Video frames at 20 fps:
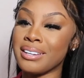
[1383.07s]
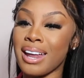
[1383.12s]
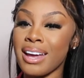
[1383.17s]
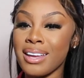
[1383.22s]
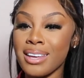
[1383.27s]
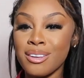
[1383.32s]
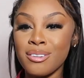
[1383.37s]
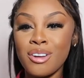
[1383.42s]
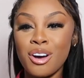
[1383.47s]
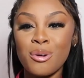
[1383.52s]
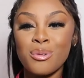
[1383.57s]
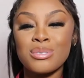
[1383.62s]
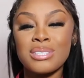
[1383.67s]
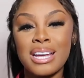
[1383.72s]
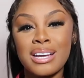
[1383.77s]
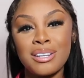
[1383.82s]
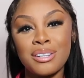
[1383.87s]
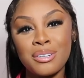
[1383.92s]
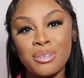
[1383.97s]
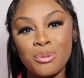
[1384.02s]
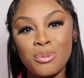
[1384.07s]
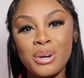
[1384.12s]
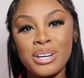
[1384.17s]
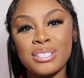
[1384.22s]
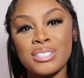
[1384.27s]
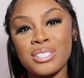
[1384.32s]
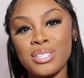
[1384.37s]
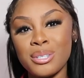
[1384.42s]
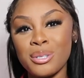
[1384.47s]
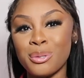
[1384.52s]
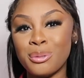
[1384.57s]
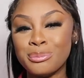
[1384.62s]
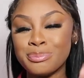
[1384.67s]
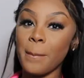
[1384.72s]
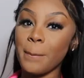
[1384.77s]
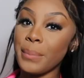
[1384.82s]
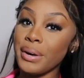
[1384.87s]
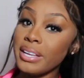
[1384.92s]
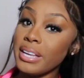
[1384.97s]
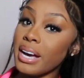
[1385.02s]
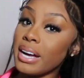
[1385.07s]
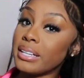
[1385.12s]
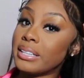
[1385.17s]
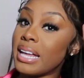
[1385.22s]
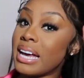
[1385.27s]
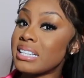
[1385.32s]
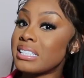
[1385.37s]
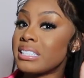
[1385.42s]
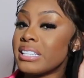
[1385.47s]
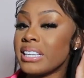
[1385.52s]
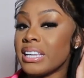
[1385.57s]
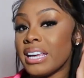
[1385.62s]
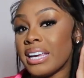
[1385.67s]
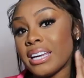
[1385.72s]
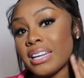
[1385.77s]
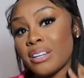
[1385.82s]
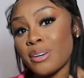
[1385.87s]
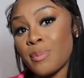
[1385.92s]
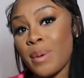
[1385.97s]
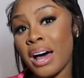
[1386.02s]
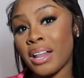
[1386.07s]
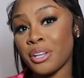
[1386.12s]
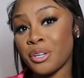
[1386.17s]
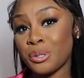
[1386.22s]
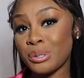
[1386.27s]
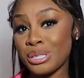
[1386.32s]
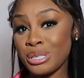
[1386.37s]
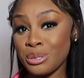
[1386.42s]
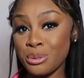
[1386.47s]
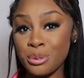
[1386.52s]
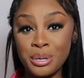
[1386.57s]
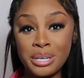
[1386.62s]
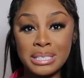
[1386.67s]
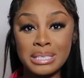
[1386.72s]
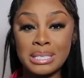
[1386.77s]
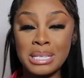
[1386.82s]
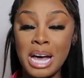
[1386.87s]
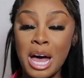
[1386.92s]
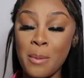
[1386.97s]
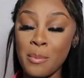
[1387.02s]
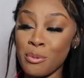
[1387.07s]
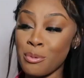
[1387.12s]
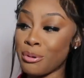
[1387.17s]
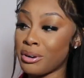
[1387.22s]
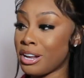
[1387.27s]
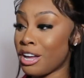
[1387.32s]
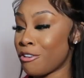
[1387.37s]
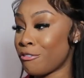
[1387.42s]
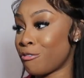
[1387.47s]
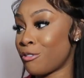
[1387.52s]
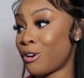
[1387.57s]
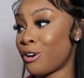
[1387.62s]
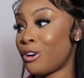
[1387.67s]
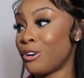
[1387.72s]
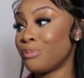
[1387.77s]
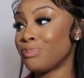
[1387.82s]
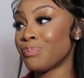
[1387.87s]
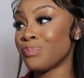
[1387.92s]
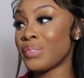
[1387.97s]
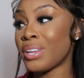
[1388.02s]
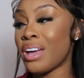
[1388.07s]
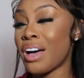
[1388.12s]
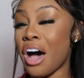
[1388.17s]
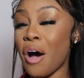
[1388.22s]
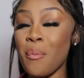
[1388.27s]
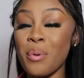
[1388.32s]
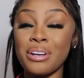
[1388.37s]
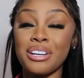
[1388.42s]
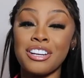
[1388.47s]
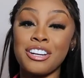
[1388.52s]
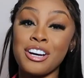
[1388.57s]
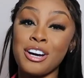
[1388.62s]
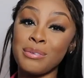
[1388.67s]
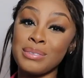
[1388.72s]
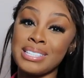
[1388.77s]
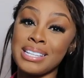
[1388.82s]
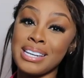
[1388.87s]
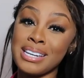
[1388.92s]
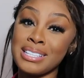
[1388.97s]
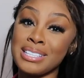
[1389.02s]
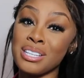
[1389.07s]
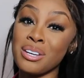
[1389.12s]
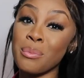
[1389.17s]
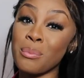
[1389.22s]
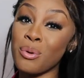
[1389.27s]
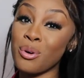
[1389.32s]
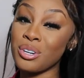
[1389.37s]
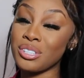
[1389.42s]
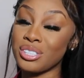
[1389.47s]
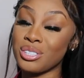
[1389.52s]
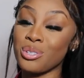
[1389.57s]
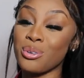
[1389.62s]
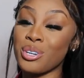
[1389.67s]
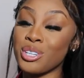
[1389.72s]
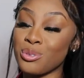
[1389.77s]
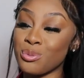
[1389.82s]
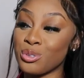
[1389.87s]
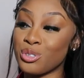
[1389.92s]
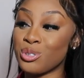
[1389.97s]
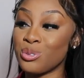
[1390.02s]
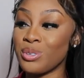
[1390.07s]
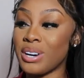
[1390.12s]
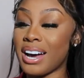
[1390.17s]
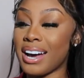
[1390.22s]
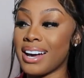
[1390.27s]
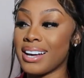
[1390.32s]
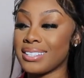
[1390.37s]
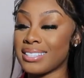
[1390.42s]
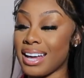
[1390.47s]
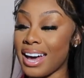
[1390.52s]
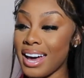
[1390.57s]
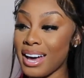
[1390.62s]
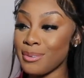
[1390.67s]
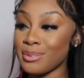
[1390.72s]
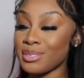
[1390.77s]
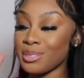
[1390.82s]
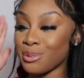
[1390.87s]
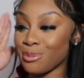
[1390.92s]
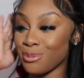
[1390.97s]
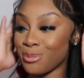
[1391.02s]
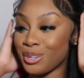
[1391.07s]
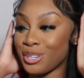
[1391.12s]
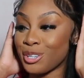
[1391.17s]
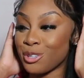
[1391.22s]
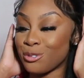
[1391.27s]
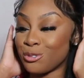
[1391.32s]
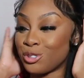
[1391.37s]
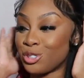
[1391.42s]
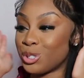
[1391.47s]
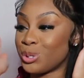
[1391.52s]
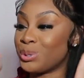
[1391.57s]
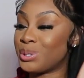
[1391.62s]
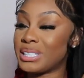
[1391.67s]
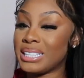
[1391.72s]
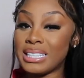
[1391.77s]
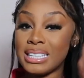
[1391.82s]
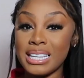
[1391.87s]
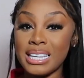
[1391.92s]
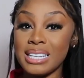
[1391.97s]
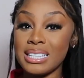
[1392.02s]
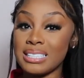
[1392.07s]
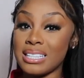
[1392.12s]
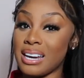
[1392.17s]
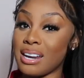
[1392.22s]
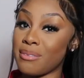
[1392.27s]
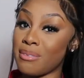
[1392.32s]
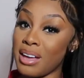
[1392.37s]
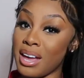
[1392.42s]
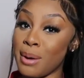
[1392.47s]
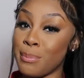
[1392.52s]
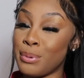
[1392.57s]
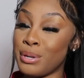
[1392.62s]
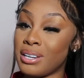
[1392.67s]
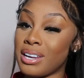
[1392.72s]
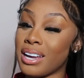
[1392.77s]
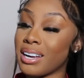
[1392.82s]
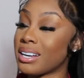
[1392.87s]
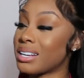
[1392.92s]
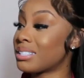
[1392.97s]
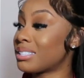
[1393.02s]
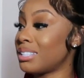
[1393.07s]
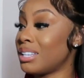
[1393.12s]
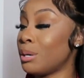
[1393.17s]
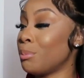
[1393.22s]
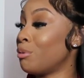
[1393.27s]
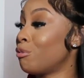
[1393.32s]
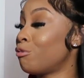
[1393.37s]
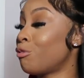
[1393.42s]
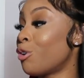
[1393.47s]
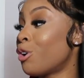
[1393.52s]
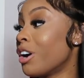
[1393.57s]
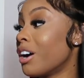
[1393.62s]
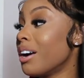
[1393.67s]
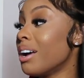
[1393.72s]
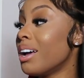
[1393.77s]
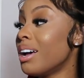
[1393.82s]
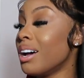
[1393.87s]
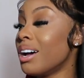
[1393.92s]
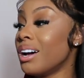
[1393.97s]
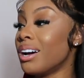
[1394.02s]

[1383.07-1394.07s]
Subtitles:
Like, you know, it was like a little one too. But yeah, that's the end of my little story time or whatever. I would love to get into more stories with you guys. I have some real juicy things that have happened, like I said before.